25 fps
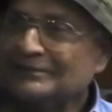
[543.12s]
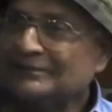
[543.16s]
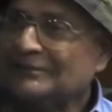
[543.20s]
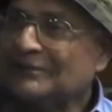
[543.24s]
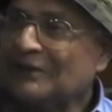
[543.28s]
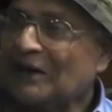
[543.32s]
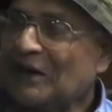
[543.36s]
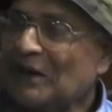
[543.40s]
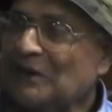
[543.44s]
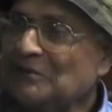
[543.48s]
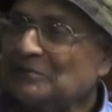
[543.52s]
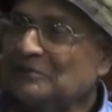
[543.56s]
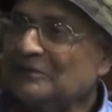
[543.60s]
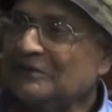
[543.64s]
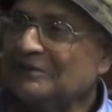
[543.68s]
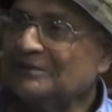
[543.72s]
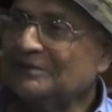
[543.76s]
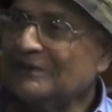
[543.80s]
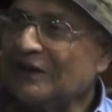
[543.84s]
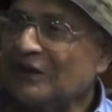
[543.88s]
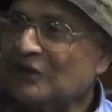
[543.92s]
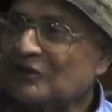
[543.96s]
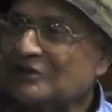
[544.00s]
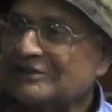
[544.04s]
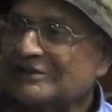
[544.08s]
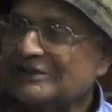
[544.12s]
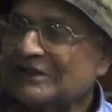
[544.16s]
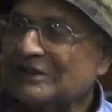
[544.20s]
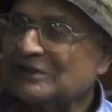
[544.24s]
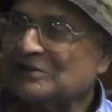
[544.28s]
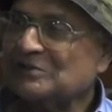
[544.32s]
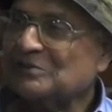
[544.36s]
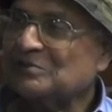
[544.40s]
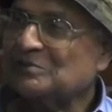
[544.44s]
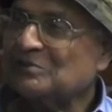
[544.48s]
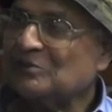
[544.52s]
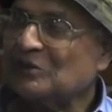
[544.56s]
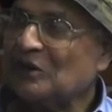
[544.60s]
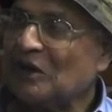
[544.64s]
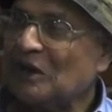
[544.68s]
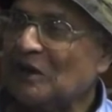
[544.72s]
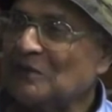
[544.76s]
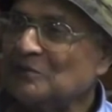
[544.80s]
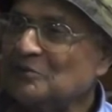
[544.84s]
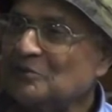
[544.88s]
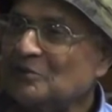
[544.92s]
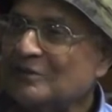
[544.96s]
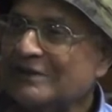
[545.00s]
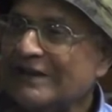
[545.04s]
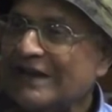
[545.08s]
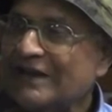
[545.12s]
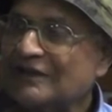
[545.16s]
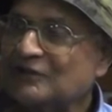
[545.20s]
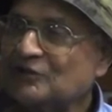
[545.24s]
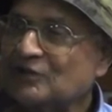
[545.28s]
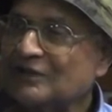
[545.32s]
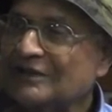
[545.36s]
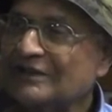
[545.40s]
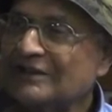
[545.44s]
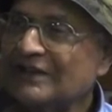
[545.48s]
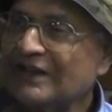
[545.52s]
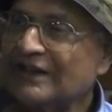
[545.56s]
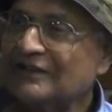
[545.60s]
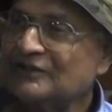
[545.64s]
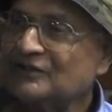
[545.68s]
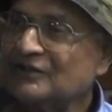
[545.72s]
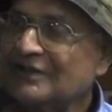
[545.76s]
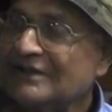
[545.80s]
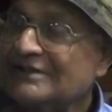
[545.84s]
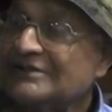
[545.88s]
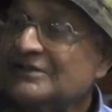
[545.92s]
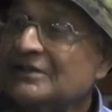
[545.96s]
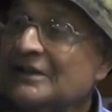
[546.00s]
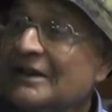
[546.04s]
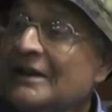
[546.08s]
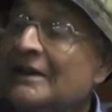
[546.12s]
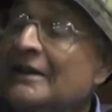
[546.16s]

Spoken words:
from ourselves from reacting like this?